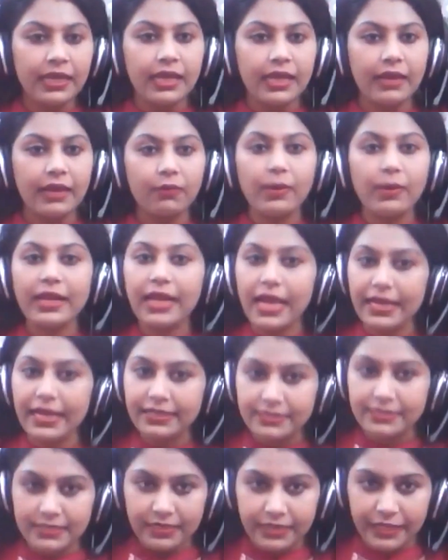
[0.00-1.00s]
while I
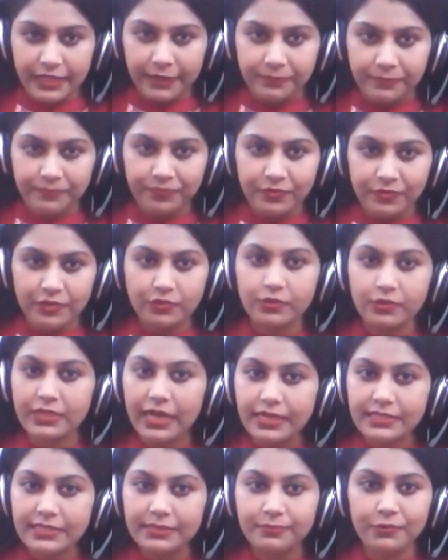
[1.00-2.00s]
study. So
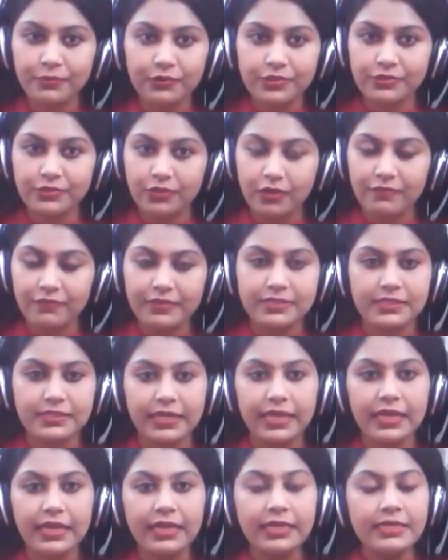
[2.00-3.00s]
that support is always
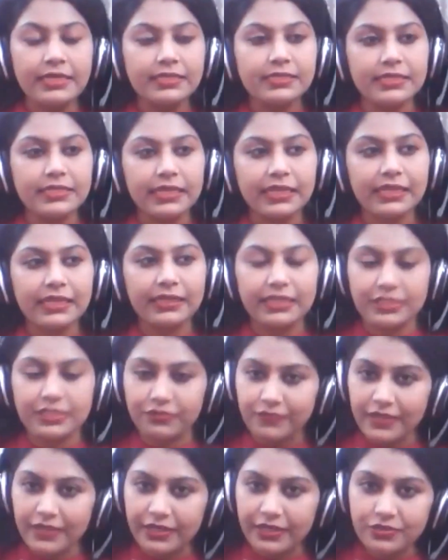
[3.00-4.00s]
there. Second, yes,
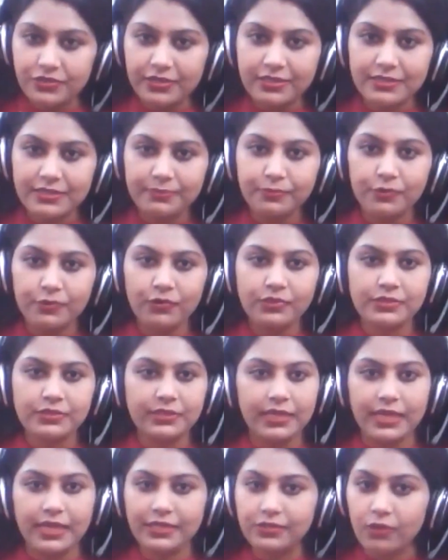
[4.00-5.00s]
financial support
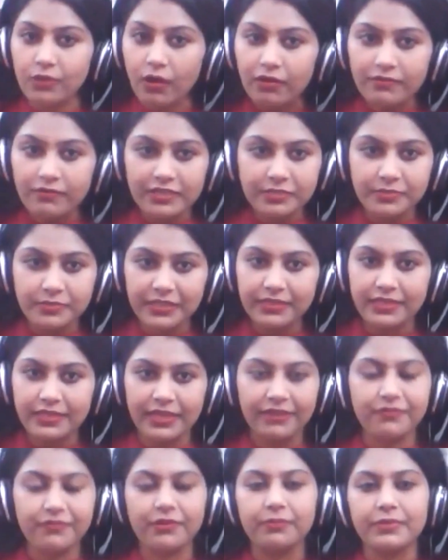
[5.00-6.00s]
has always been
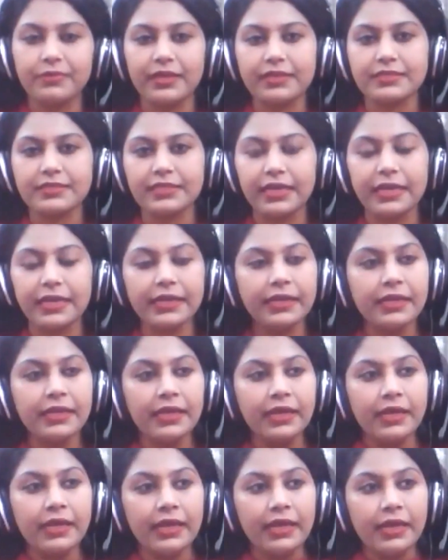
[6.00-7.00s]
there from their side.
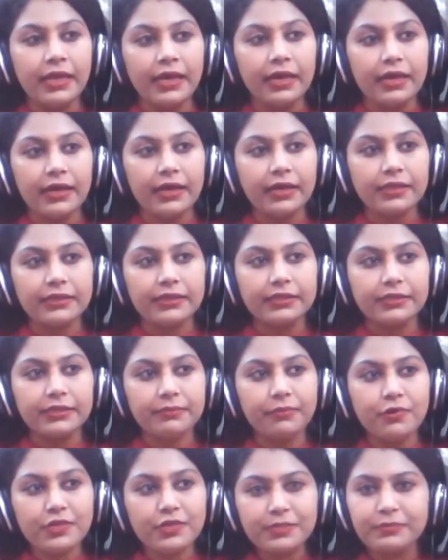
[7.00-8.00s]
The
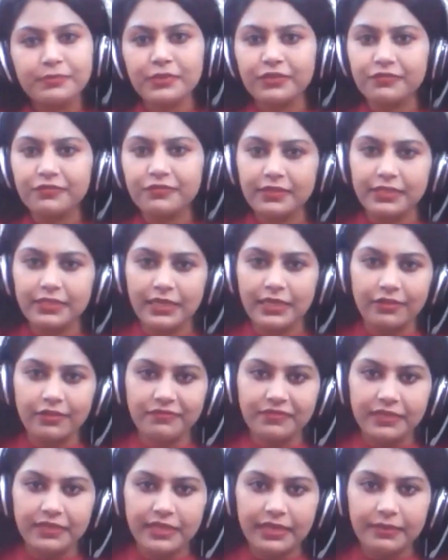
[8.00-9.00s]
most beautiful thing
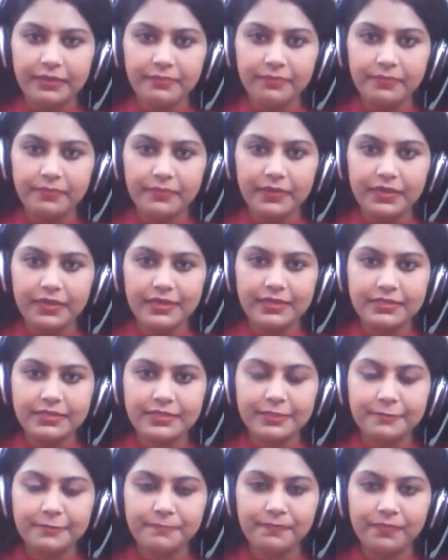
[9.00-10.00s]
of them
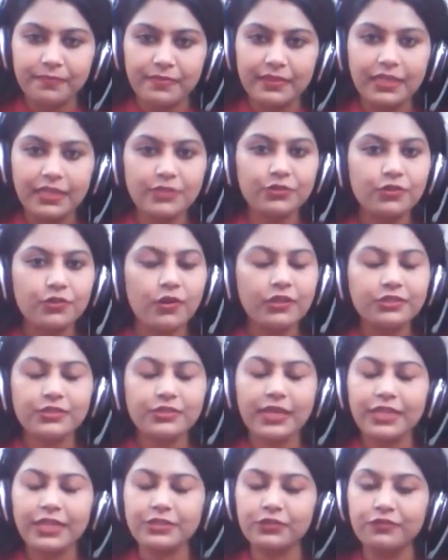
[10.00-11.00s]
is they do not
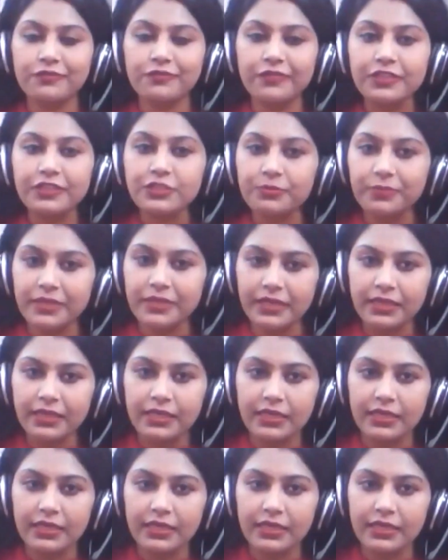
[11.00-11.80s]
try to fit me